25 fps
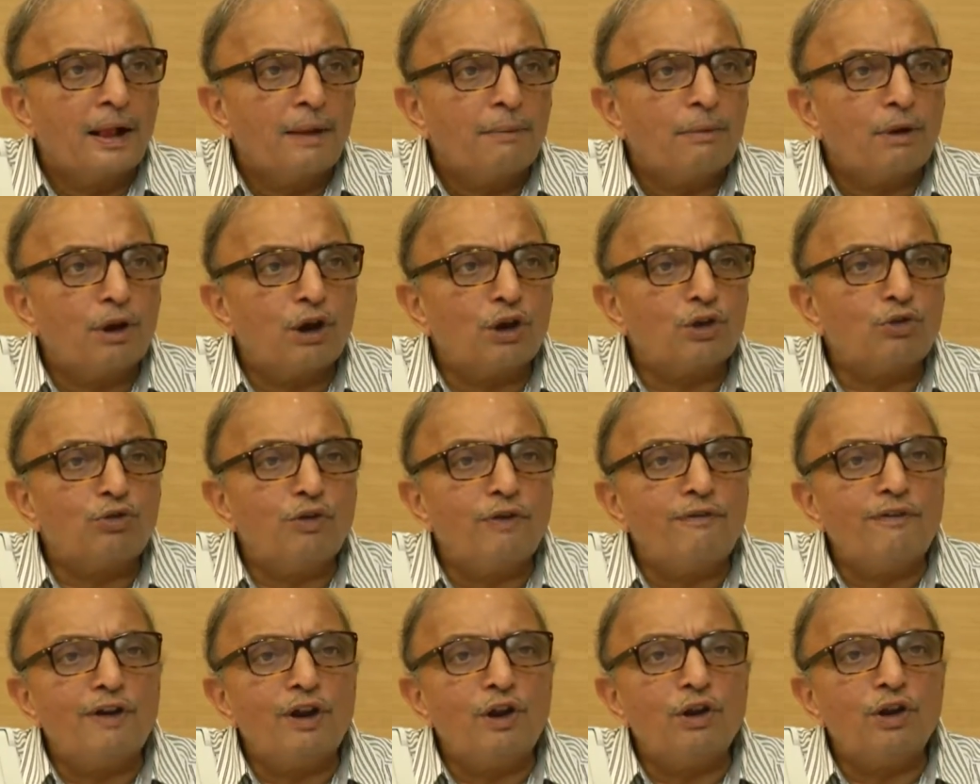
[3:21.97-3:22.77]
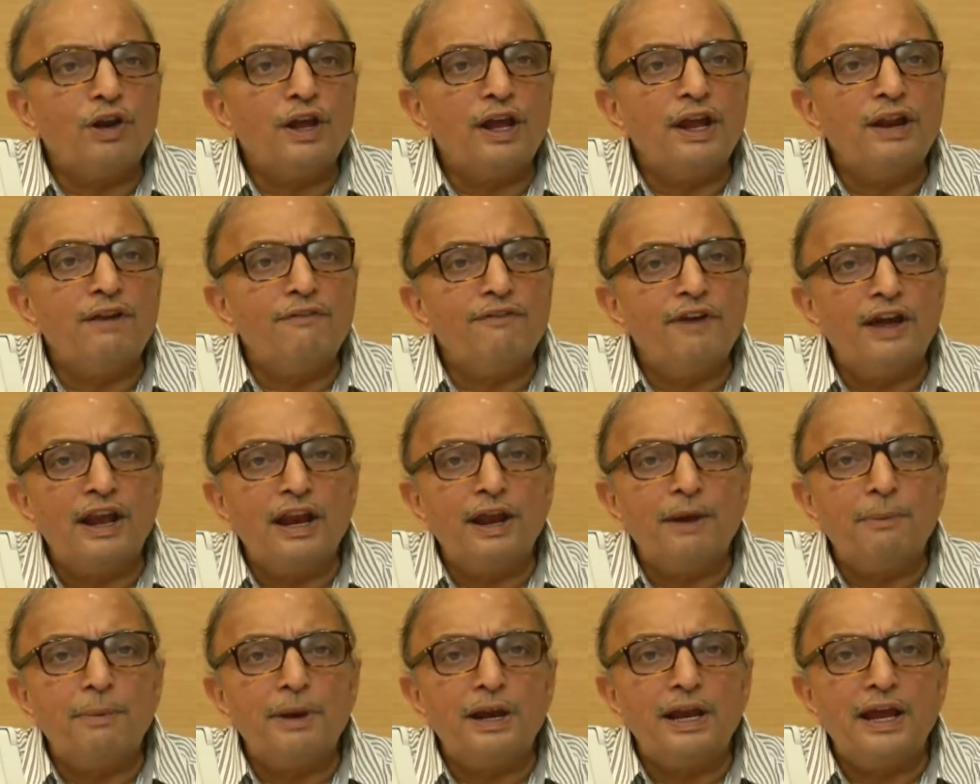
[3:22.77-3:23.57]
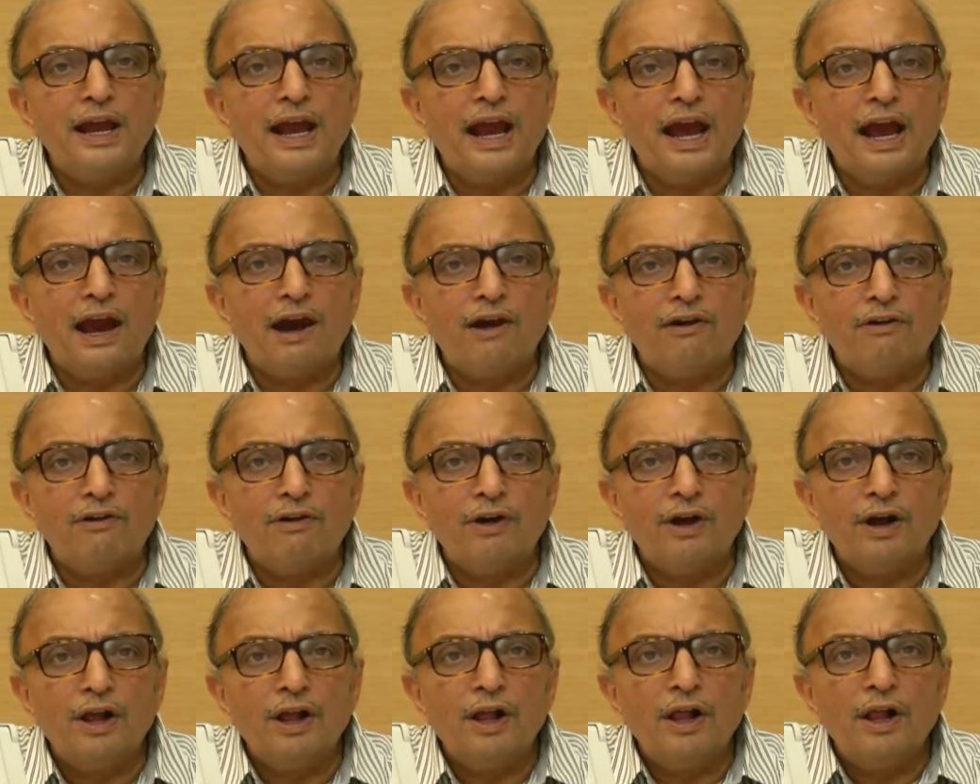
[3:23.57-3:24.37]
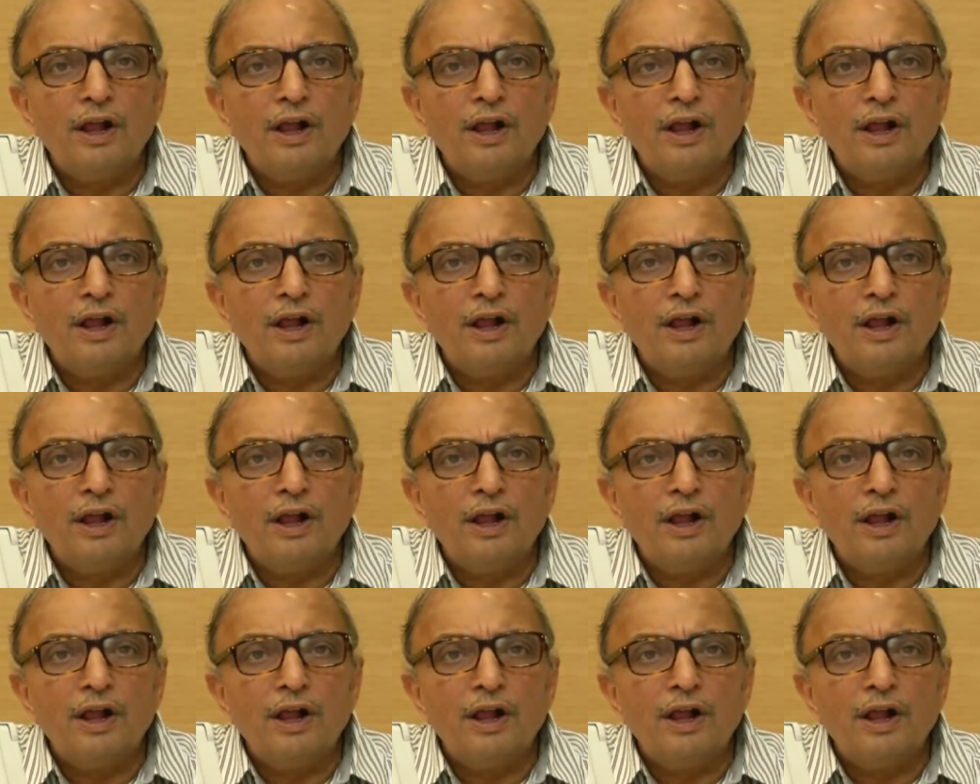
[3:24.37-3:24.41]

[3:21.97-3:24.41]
because we will invariably have